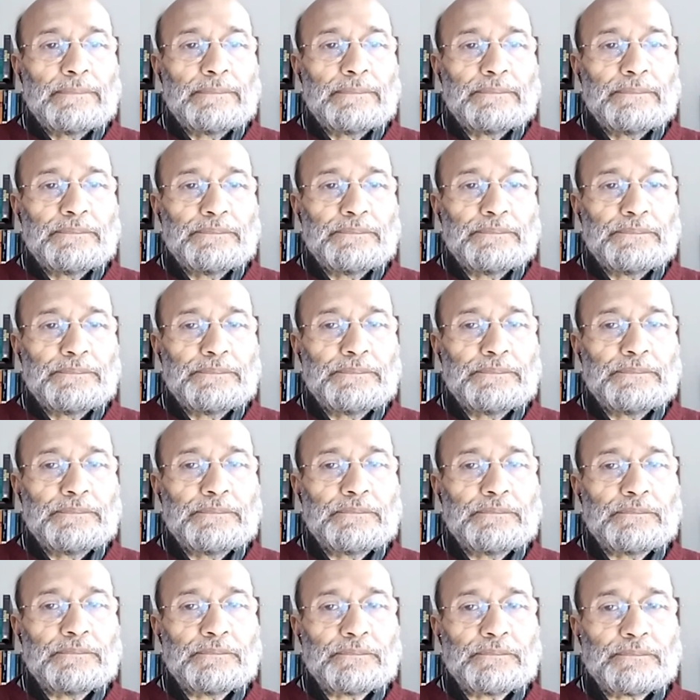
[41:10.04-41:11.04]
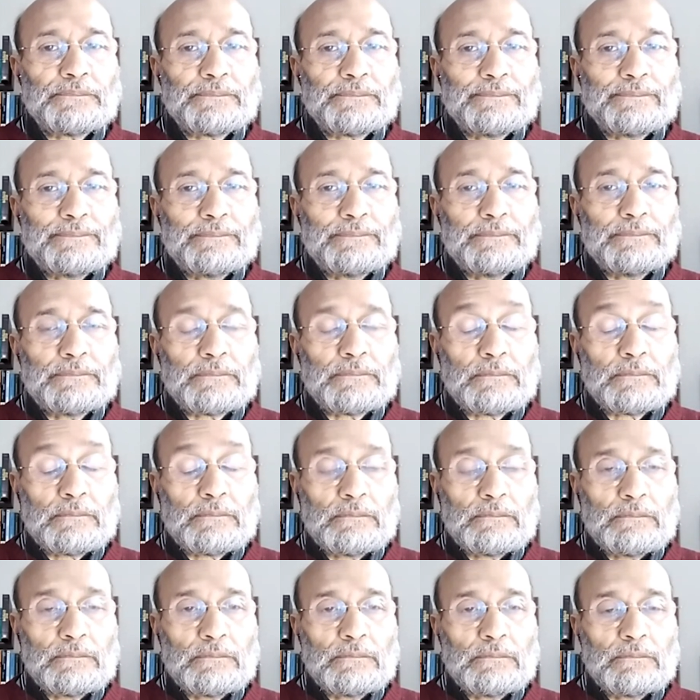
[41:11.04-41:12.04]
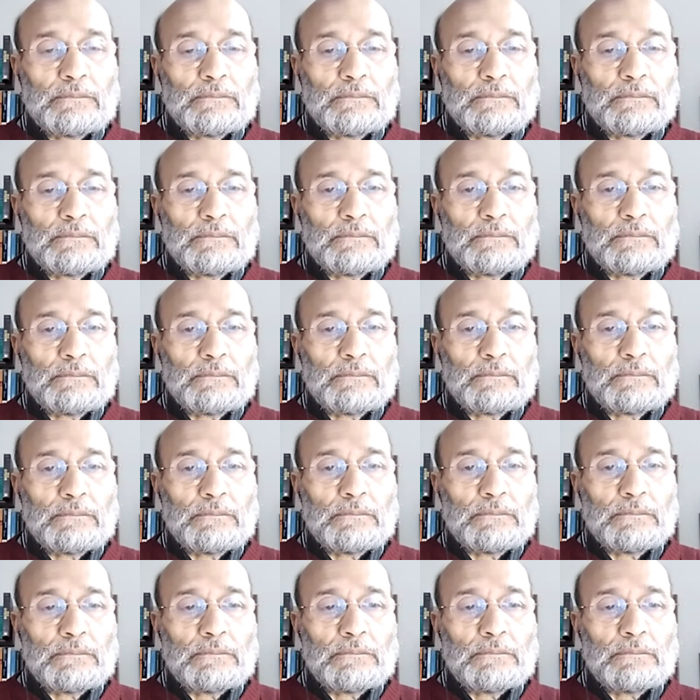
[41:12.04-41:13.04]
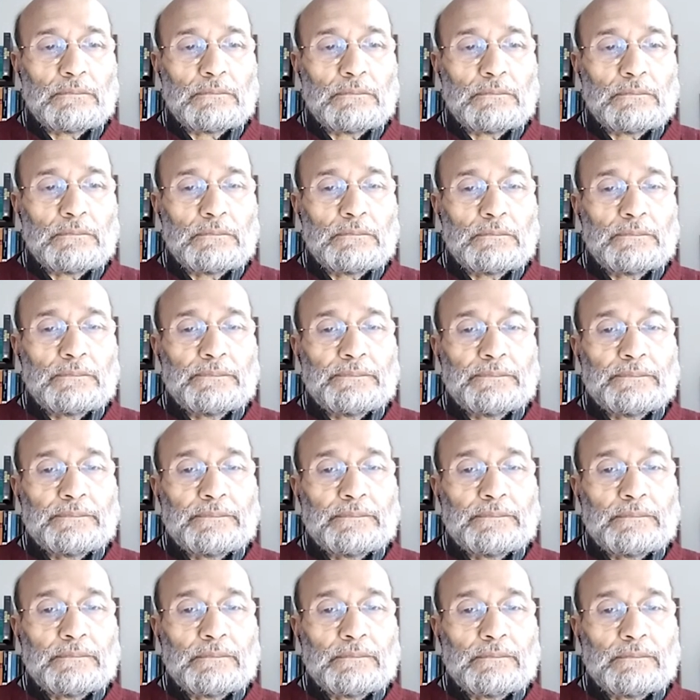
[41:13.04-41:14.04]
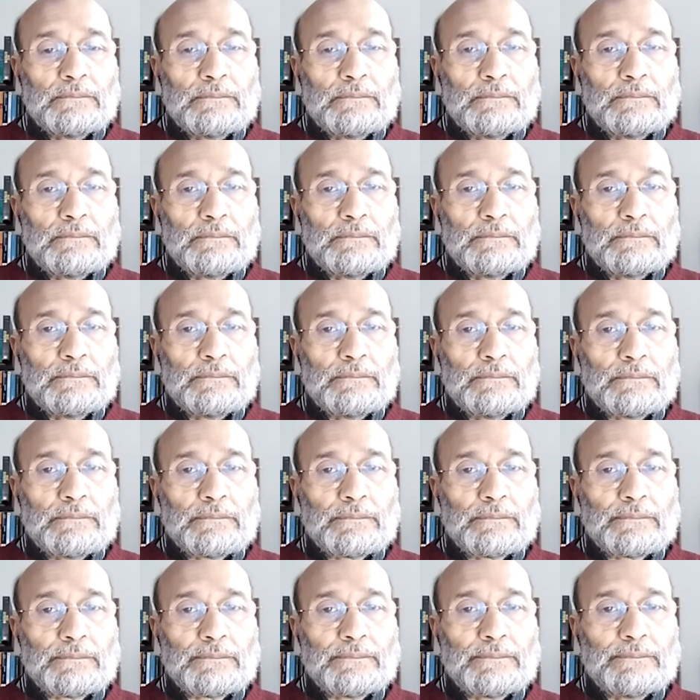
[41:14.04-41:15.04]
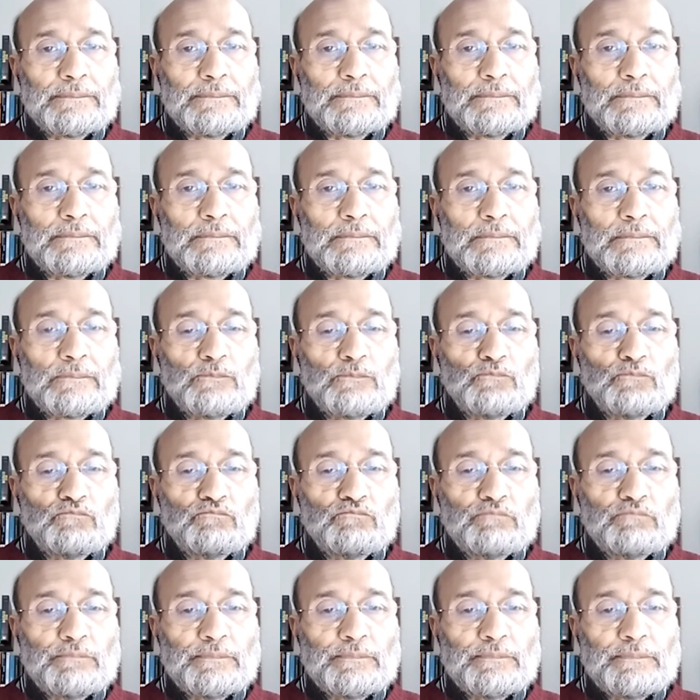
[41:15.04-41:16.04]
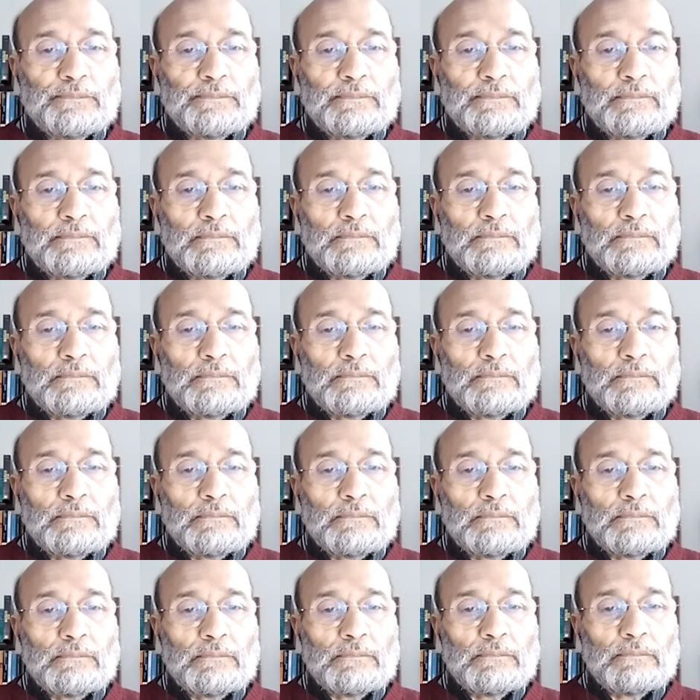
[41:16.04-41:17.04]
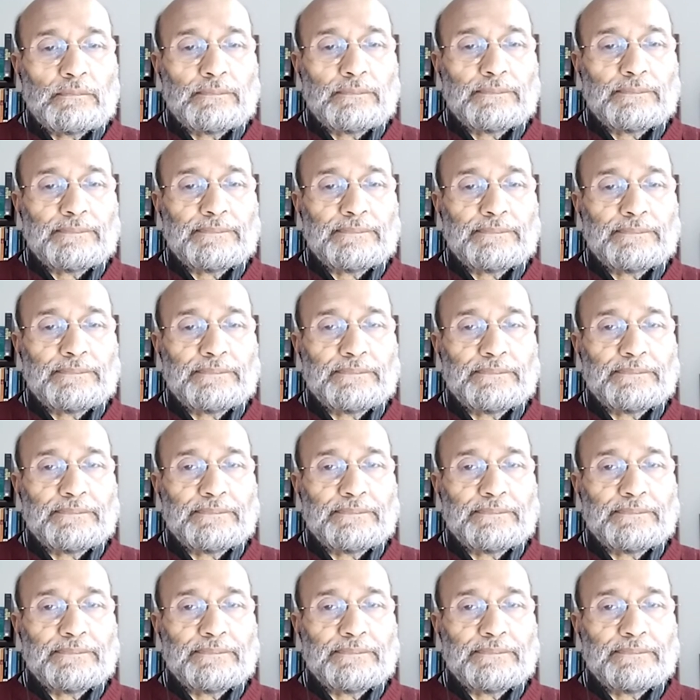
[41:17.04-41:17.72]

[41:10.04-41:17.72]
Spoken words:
This person isn't speaking.